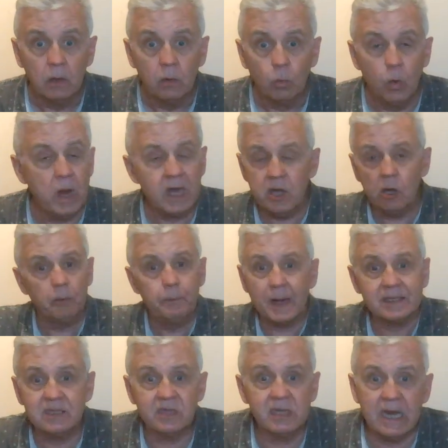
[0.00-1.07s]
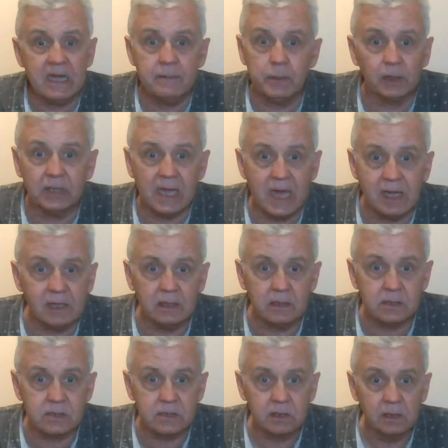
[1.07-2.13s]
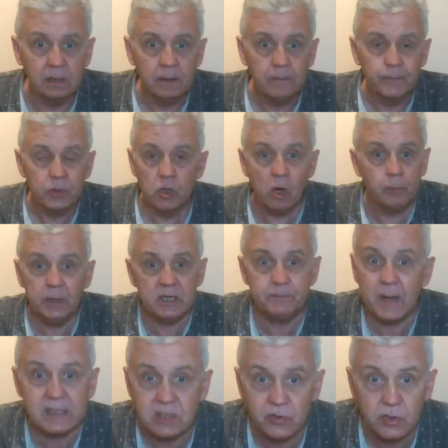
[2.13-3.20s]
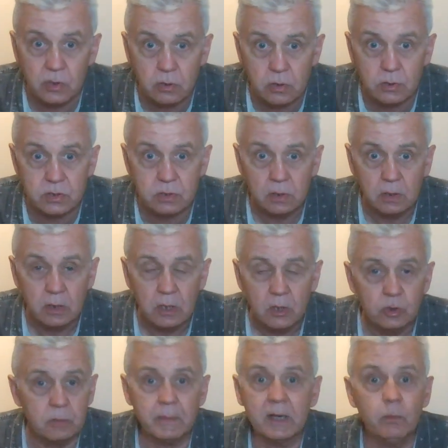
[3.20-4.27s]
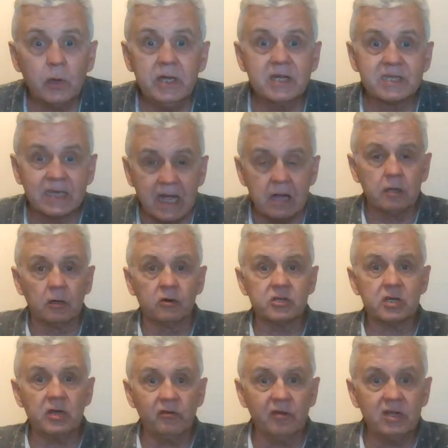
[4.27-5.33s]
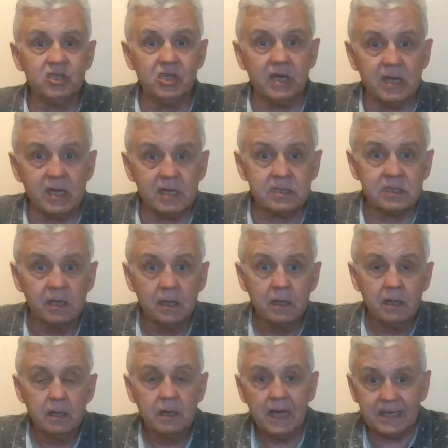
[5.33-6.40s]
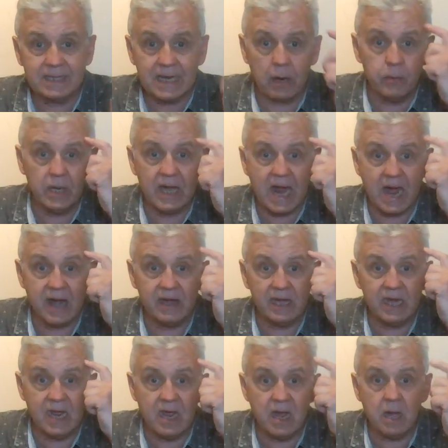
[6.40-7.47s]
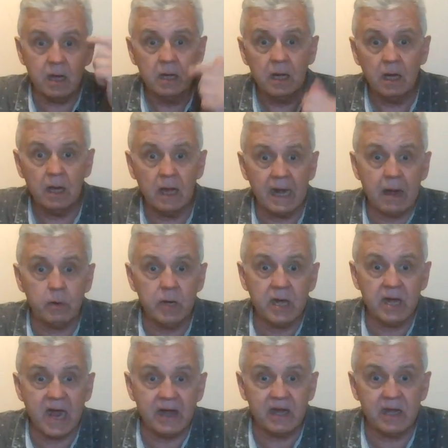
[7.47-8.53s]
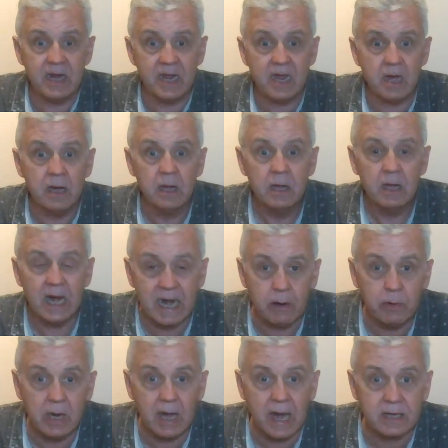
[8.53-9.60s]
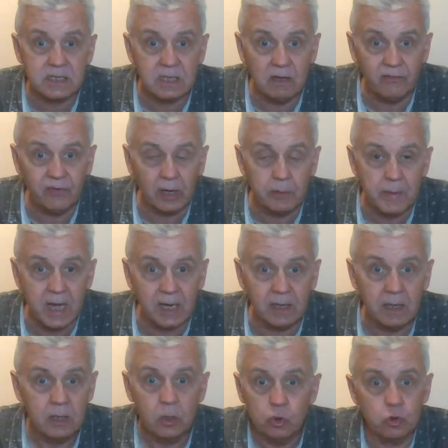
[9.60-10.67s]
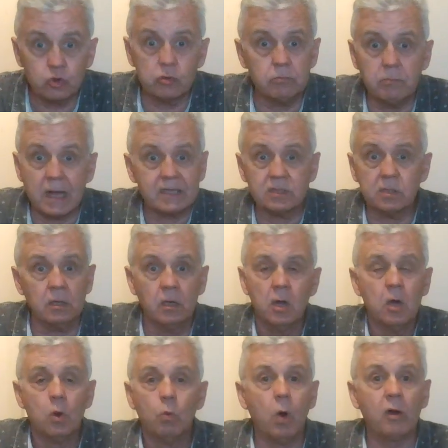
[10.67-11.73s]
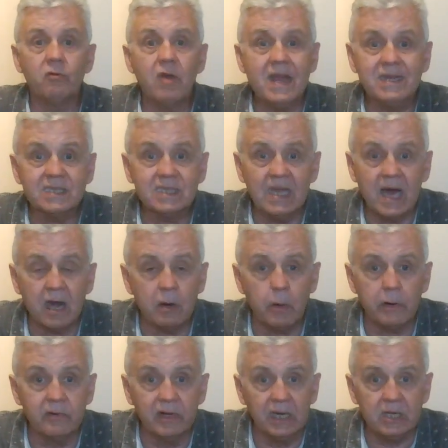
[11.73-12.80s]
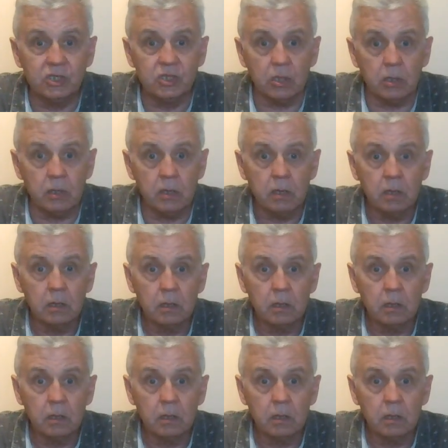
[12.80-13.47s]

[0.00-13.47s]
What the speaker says: We're no better than anybody else. Nobody's better than us. Don't matter what your skin colour is or your religion is. It's how you are in here and how you are in here and how you act to your fellow man. Doesn't matter what race they are or what religion.